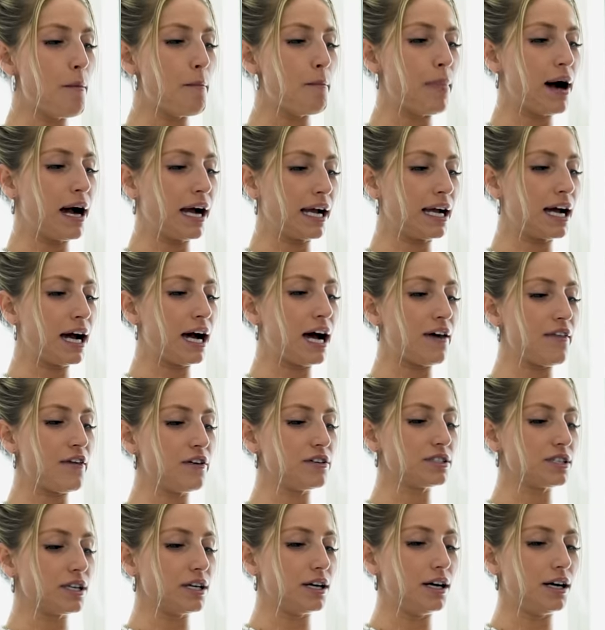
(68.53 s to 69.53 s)
My God,
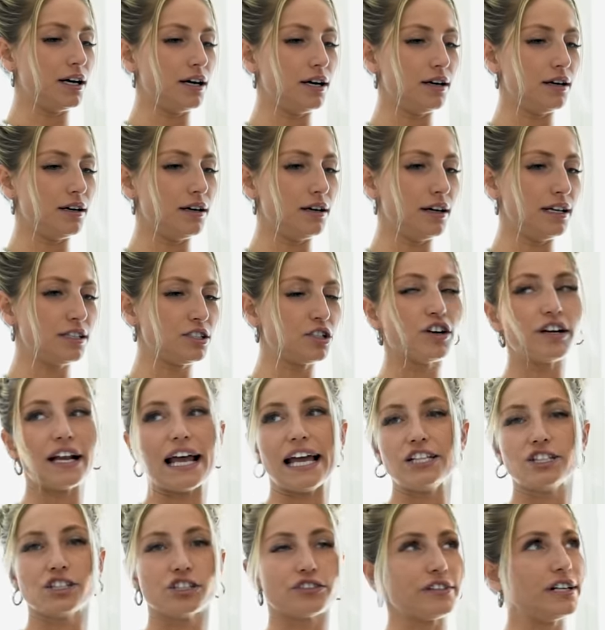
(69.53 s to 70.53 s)
there's a, uh, it's called
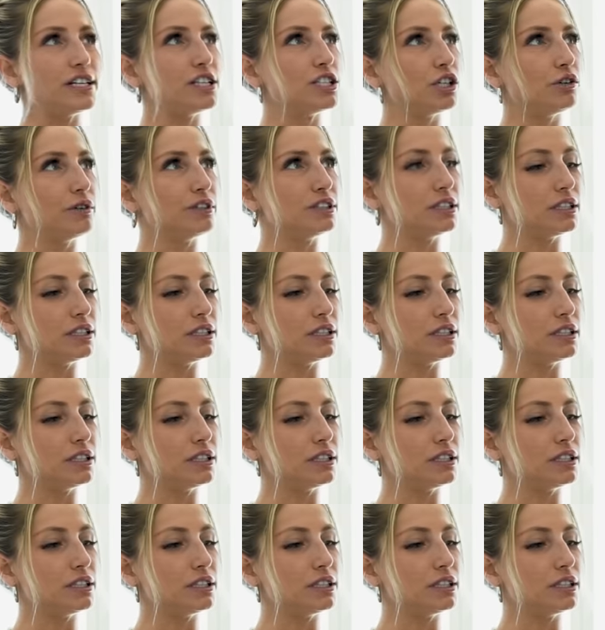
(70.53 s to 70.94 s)
H. Lorenzo.